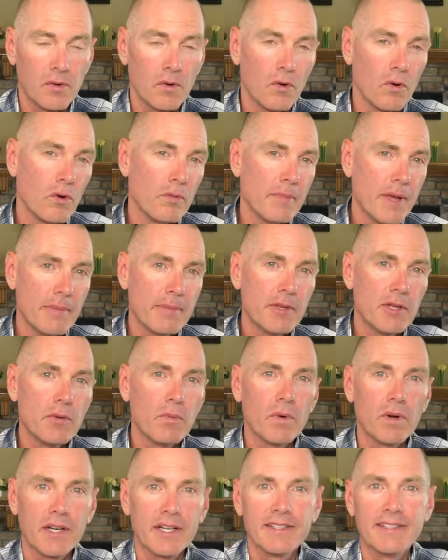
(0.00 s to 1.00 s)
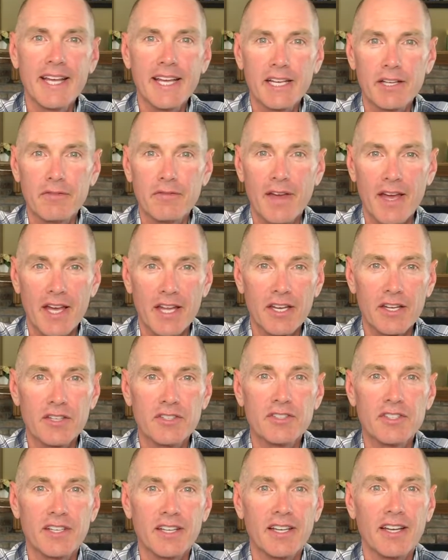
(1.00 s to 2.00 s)
Or maybe you want to take
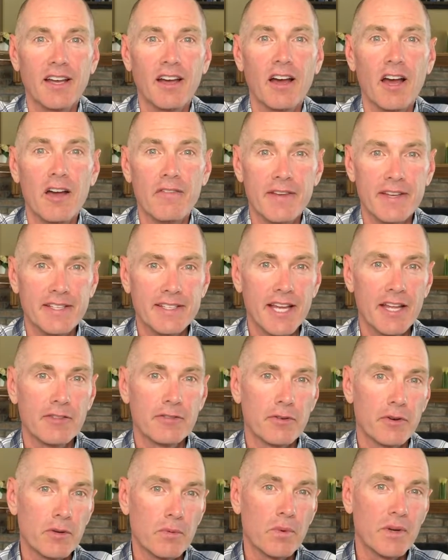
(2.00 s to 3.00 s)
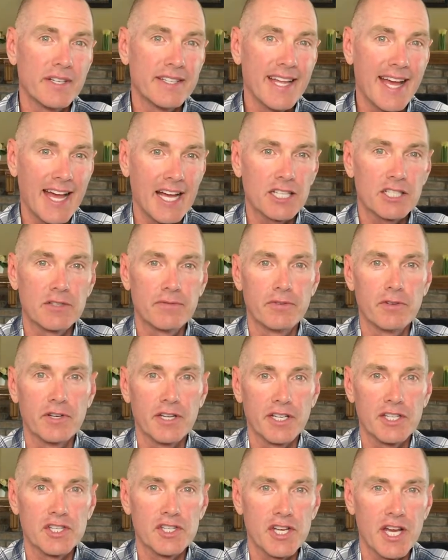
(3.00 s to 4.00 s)
advantage of a 1031 tax-deferred
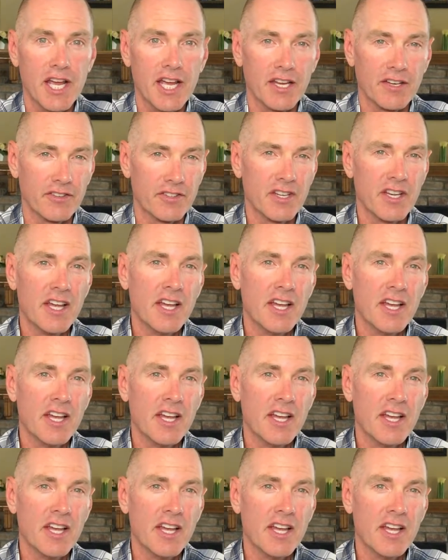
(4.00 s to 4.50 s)
exchange.